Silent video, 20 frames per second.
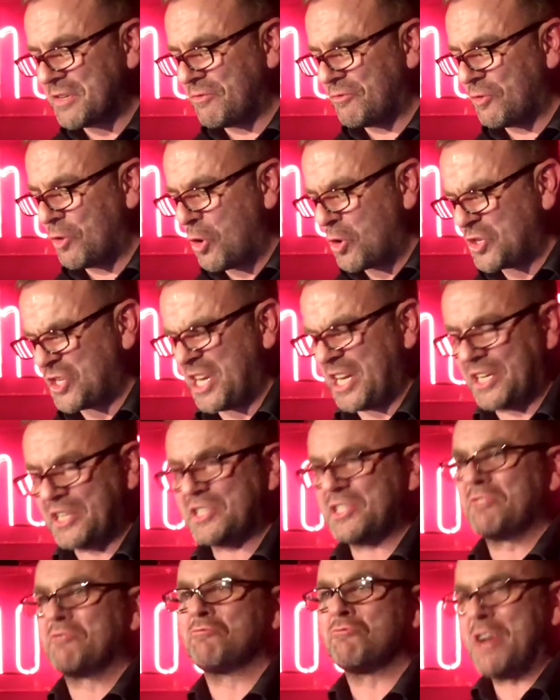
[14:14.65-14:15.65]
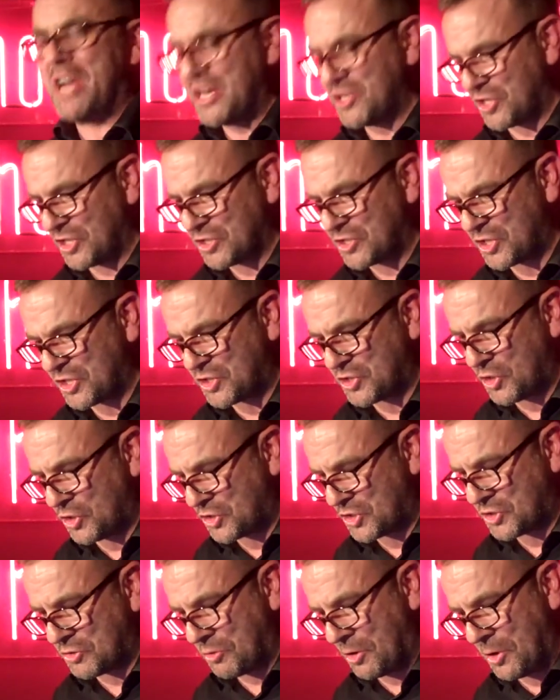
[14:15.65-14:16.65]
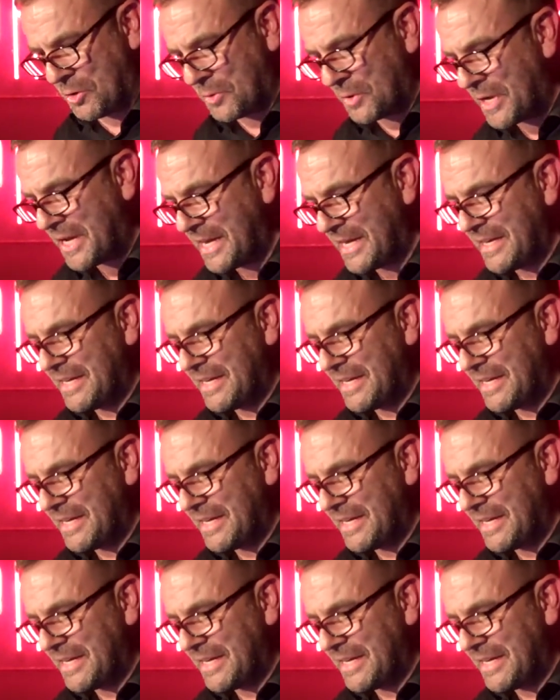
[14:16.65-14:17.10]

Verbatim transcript: the vortex of raging testosterone,